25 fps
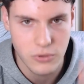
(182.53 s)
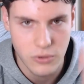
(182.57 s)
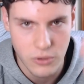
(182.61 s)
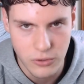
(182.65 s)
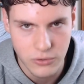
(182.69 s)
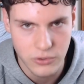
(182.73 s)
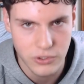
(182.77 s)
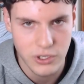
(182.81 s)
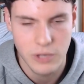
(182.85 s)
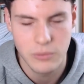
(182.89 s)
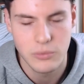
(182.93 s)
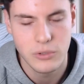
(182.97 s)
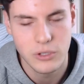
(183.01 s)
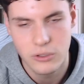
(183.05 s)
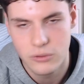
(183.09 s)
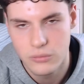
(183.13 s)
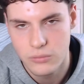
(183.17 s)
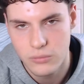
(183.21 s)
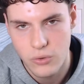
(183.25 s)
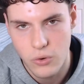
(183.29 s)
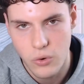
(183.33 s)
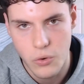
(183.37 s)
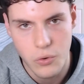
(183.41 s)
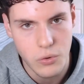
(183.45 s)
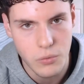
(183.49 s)
on Debian
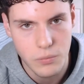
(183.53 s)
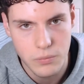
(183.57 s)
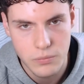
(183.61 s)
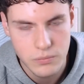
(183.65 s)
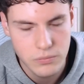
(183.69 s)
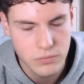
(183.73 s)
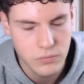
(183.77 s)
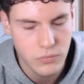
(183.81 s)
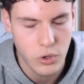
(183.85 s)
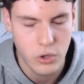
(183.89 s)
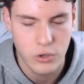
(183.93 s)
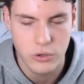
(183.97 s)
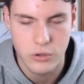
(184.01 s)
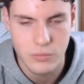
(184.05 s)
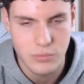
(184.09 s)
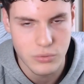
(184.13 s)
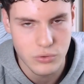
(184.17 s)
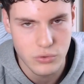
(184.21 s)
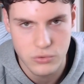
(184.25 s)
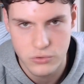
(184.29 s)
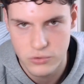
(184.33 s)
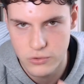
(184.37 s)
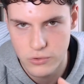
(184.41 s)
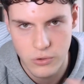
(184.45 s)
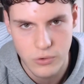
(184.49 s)
or on
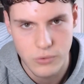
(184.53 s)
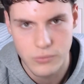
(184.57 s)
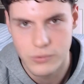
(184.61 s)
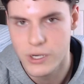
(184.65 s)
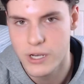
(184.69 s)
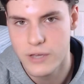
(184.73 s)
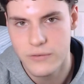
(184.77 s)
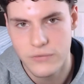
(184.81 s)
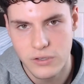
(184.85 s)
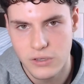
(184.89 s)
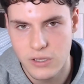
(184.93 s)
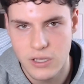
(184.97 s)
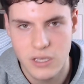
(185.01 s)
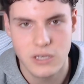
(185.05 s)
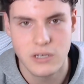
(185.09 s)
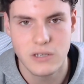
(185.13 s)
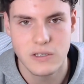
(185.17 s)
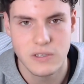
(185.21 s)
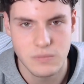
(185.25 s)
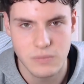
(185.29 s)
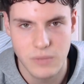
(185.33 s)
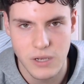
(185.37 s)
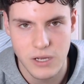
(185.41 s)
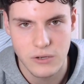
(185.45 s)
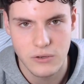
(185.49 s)
Ubuntu or whatever. Like, it
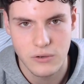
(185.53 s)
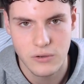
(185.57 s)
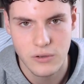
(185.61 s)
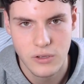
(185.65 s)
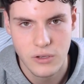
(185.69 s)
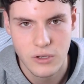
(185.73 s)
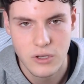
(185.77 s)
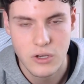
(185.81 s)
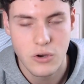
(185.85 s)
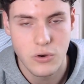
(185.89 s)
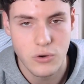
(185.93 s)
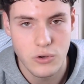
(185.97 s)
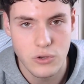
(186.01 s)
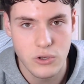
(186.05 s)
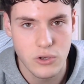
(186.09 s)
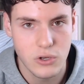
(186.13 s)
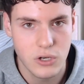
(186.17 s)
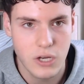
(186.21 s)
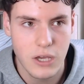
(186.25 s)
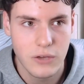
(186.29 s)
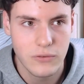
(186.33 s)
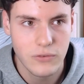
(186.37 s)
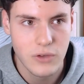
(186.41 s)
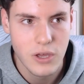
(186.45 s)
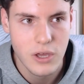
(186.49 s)
doesn't matter. Or you could
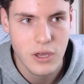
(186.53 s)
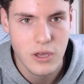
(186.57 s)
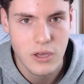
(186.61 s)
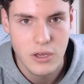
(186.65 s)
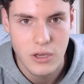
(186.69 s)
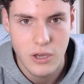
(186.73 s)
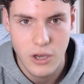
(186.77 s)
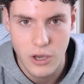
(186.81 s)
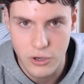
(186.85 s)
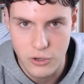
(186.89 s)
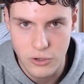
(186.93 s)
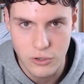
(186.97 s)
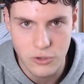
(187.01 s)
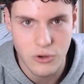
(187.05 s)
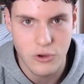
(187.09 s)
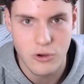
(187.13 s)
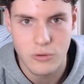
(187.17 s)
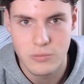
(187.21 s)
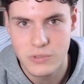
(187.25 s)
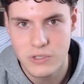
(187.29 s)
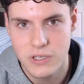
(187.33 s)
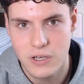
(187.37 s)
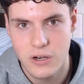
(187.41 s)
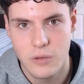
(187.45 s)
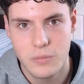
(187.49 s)
have a
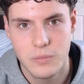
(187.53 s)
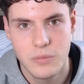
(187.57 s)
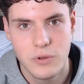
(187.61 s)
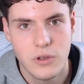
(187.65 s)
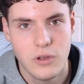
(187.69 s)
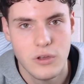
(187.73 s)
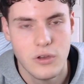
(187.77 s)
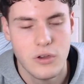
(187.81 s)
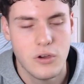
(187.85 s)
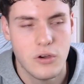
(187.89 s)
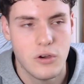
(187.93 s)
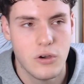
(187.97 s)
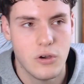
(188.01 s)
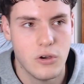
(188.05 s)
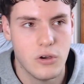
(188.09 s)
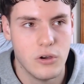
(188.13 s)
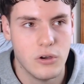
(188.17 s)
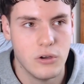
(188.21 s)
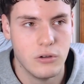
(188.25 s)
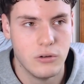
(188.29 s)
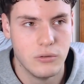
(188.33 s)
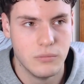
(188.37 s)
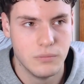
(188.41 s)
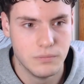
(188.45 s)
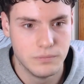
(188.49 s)
GNOME setup
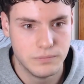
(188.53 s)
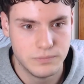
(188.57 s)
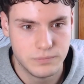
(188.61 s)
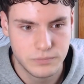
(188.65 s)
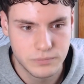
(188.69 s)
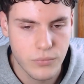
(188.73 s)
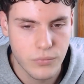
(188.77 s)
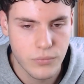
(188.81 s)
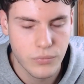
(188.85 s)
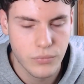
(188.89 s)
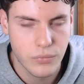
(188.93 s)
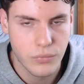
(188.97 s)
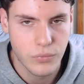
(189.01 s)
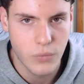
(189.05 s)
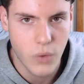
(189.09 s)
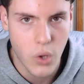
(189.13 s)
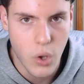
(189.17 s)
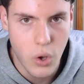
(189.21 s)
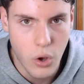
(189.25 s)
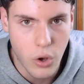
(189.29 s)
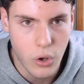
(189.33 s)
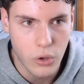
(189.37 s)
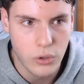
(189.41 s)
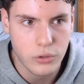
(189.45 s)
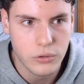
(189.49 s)
on
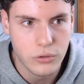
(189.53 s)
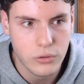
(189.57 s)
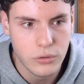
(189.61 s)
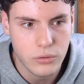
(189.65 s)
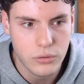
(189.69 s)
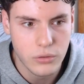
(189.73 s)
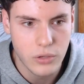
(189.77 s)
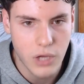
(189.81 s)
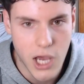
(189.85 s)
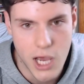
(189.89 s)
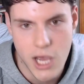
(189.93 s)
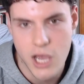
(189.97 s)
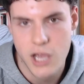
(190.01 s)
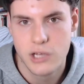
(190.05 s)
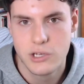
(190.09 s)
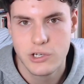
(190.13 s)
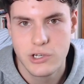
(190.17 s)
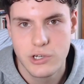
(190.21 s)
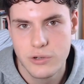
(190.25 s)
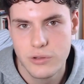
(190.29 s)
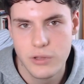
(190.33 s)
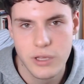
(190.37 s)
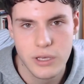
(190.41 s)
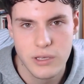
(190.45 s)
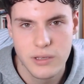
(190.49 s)

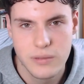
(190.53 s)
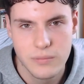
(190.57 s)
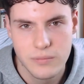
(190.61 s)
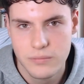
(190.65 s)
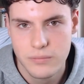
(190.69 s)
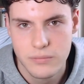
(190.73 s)
Arch. Like,